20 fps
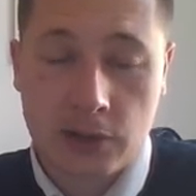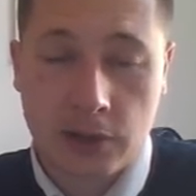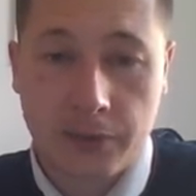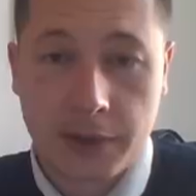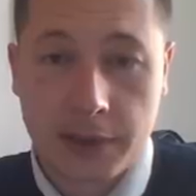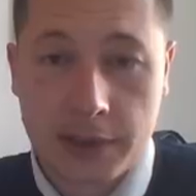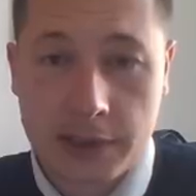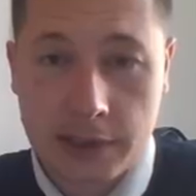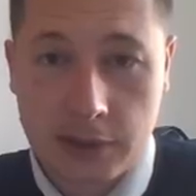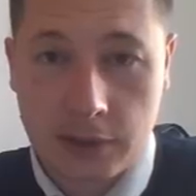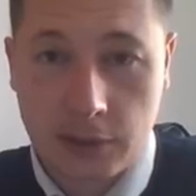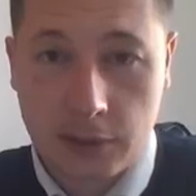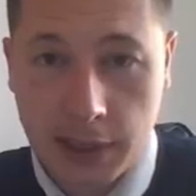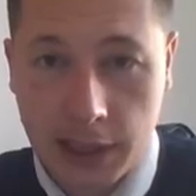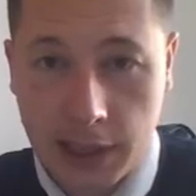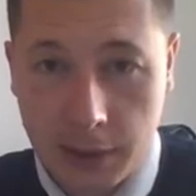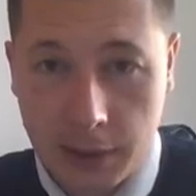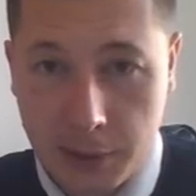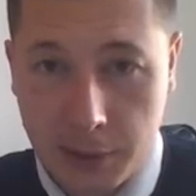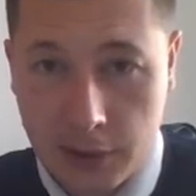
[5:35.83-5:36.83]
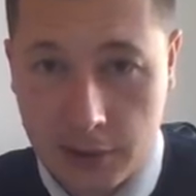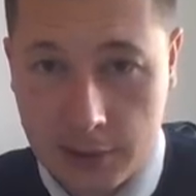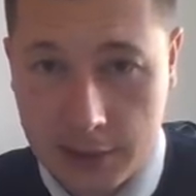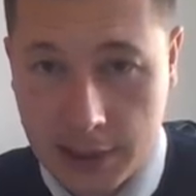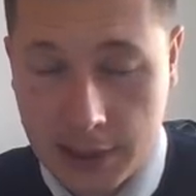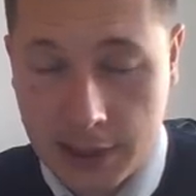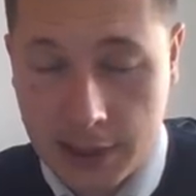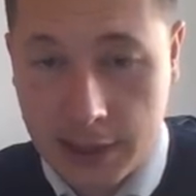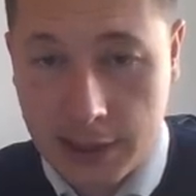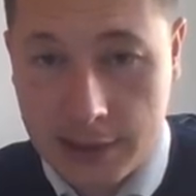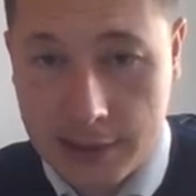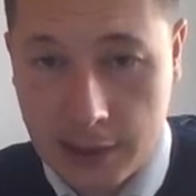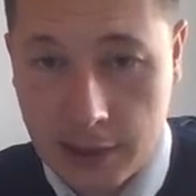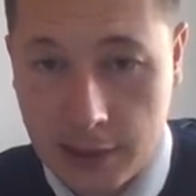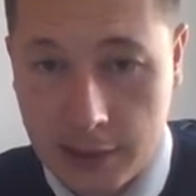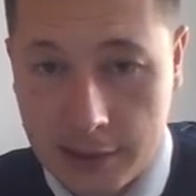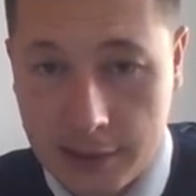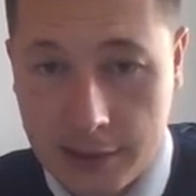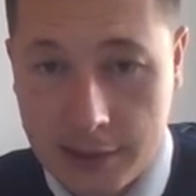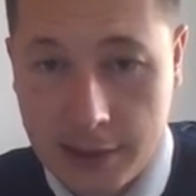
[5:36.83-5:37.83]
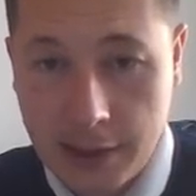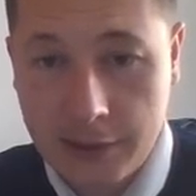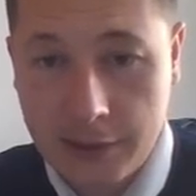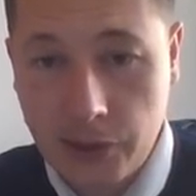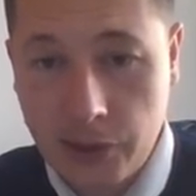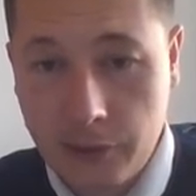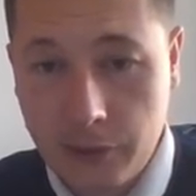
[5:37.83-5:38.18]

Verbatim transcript: obviously to take, because the king is still in the center.